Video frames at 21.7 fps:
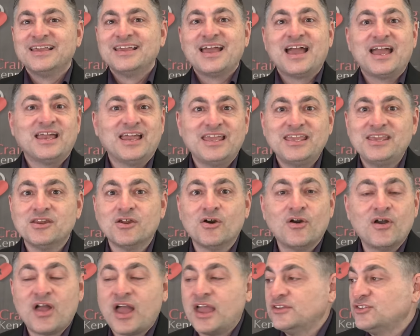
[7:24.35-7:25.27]
And, eh, you
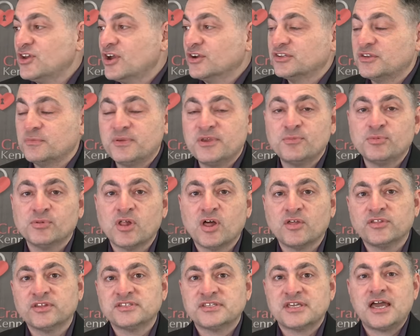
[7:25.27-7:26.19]
know, I talk to people
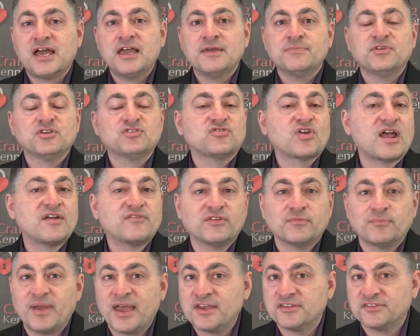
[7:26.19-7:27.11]
all the time. They're
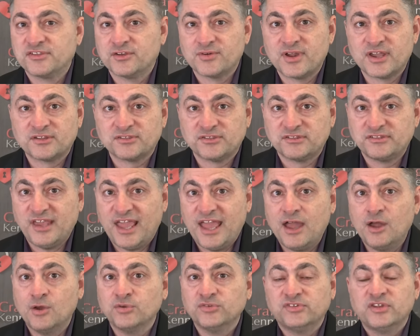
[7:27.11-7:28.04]
driving past their ex's
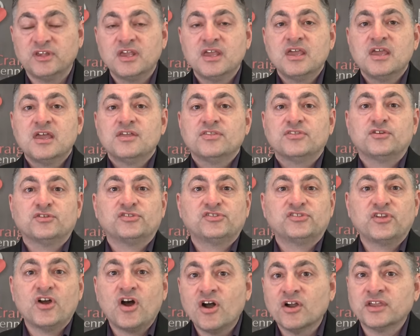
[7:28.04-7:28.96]
house, they're
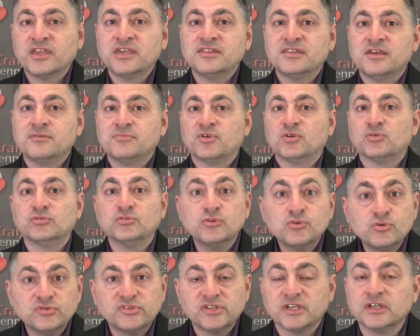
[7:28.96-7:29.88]
stalking them, they're
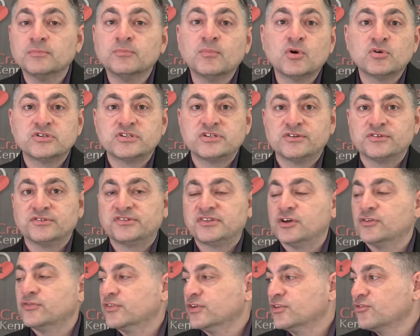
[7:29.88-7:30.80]
losing emotional
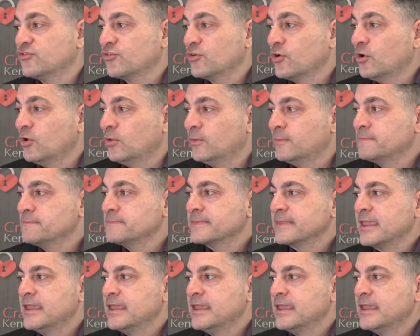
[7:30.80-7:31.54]
self control.